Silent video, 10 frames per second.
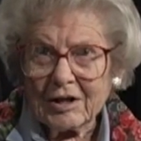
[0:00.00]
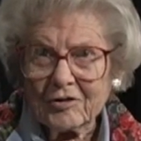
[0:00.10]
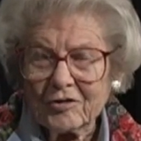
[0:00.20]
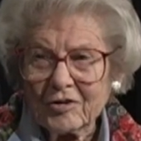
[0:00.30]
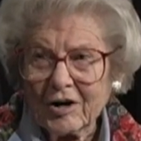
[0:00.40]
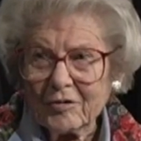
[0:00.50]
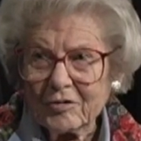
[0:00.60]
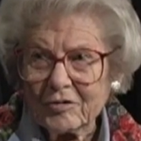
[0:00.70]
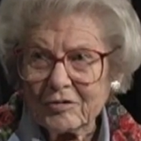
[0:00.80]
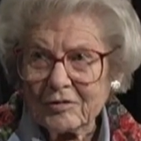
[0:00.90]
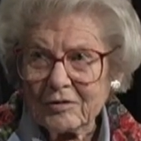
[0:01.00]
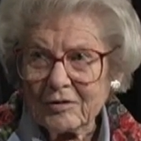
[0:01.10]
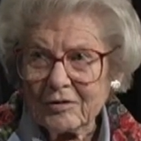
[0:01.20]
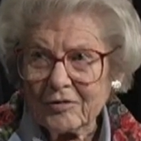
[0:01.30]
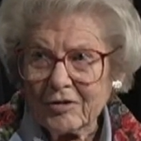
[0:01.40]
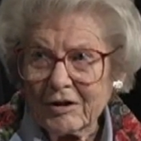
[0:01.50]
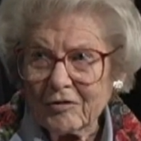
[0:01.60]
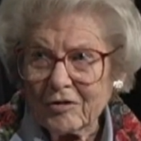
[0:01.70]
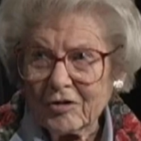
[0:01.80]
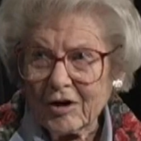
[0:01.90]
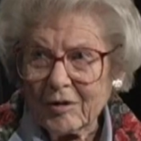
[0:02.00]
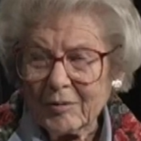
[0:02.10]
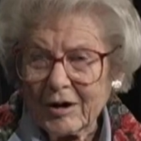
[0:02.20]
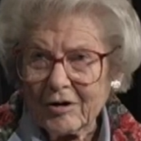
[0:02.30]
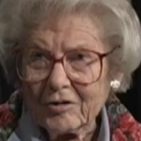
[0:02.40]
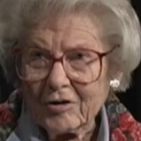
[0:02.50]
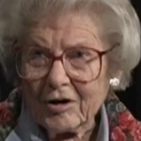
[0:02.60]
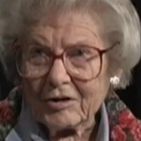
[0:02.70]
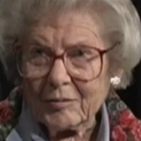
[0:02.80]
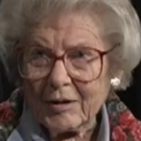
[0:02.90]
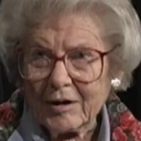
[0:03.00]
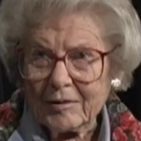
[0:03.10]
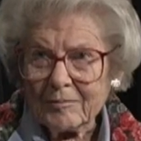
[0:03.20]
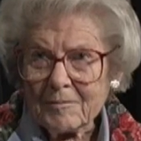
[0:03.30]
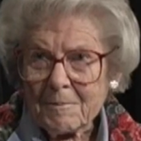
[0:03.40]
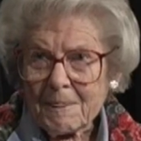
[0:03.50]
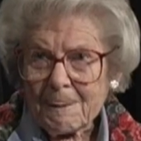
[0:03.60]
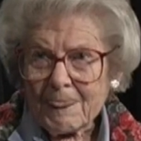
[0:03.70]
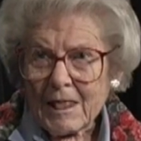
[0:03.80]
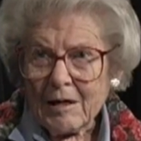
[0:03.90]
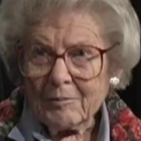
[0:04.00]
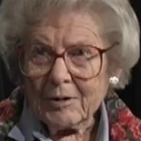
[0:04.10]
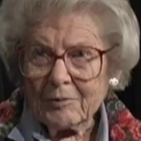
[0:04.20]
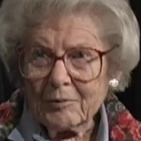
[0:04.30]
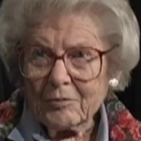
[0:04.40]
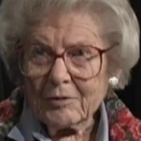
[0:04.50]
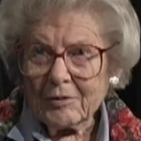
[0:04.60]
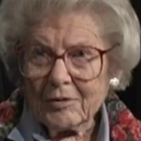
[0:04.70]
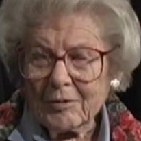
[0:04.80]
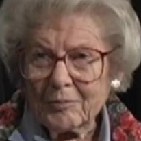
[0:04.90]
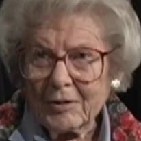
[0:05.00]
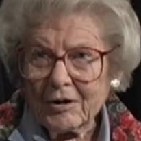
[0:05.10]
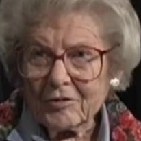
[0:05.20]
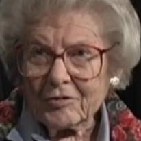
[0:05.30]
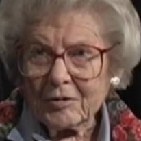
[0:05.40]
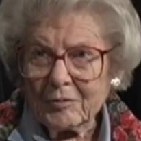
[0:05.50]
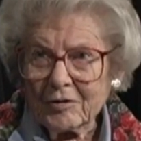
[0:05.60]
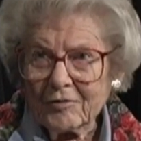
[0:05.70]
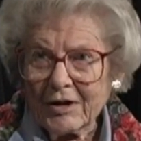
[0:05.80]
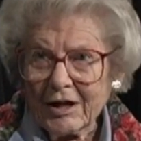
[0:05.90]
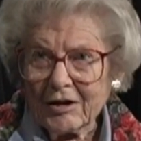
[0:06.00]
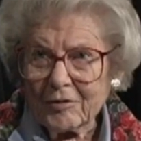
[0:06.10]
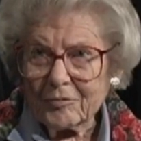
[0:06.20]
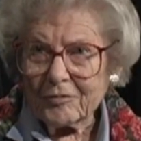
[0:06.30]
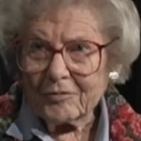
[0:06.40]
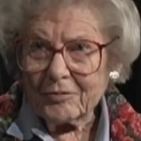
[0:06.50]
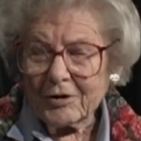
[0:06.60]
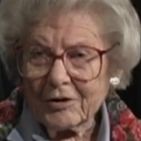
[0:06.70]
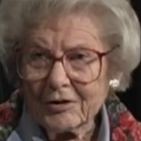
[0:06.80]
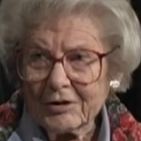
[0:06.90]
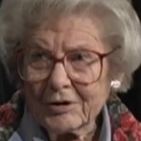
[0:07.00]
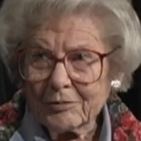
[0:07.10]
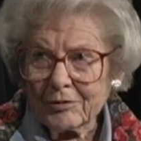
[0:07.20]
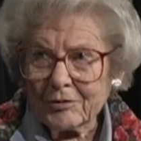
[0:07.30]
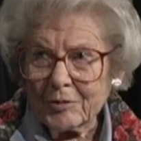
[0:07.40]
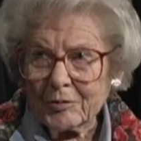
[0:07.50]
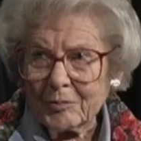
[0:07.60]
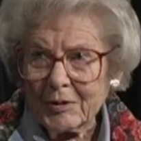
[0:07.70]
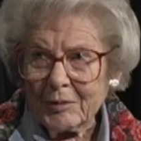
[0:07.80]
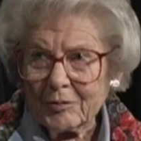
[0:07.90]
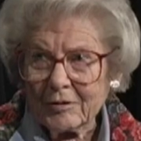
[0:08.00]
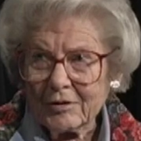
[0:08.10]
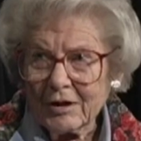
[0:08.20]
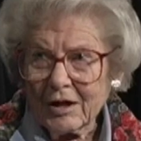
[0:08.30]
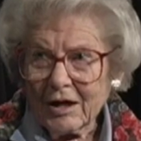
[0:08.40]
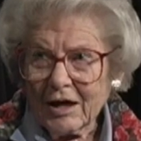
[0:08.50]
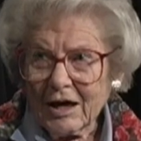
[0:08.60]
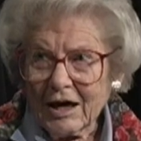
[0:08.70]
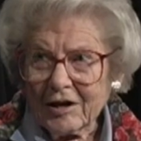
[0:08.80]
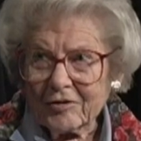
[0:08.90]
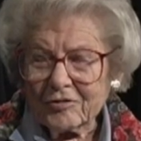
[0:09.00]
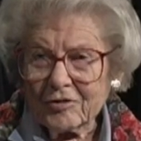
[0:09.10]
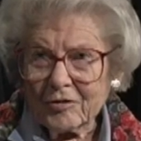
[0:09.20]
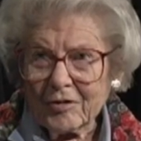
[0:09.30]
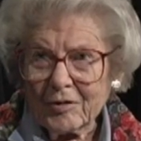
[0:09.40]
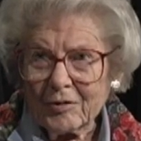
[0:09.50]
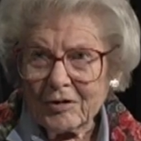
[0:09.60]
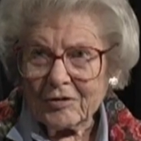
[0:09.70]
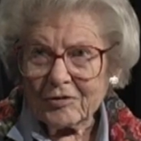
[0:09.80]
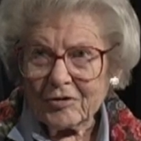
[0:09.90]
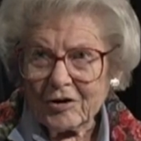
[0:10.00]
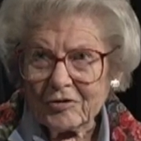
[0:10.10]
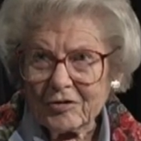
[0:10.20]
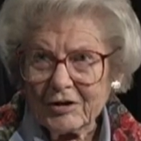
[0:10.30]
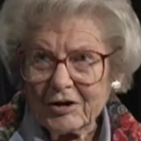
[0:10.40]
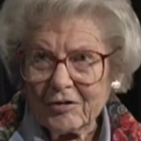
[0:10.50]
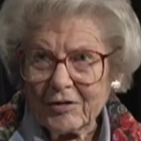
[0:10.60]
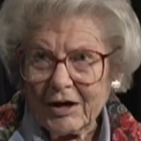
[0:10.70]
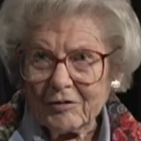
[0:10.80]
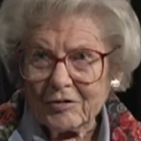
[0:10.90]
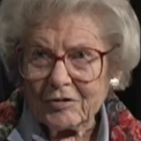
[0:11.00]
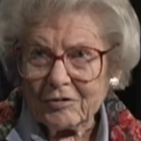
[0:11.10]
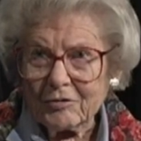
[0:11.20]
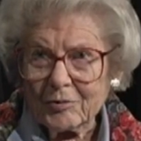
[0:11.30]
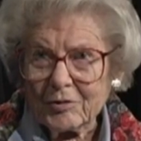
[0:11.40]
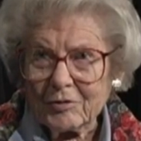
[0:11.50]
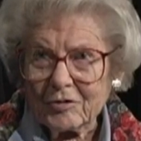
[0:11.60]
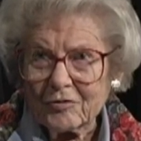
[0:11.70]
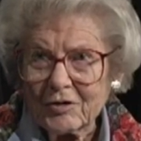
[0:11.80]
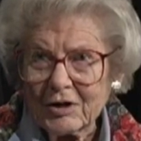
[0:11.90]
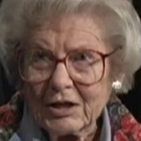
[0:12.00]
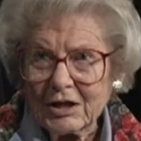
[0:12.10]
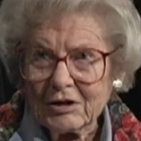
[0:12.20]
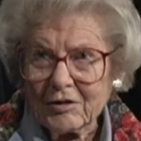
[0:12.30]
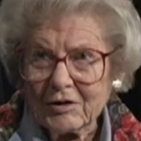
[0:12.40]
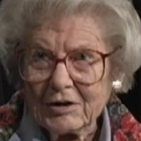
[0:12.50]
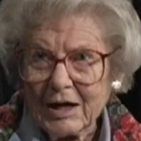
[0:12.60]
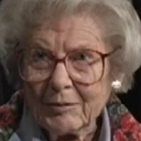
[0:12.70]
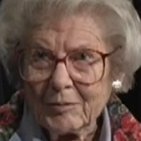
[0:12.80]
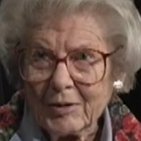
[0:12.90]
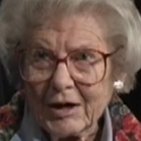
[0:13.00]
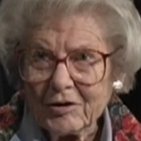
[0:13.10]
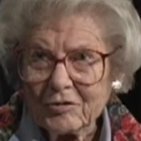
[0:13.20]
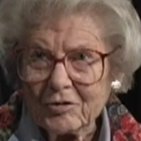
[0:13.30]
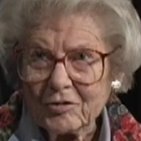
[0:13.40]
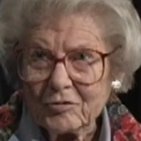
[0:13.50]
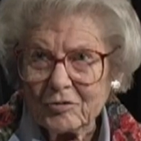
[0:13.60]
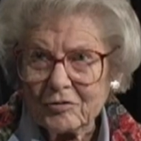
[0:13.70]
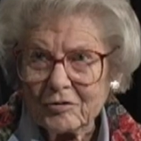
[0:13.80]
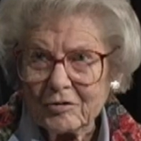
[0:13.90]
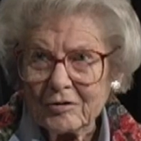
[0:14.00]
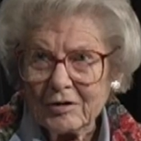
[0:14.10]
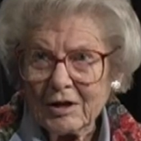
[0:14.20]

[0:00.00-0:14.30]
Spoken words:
Start was even thought about or talked about. But the parents in Mill Valley are a very liberal group of people, and so they were in Sausalito. That was the group that was feeding into the Tamalpais Nursery School.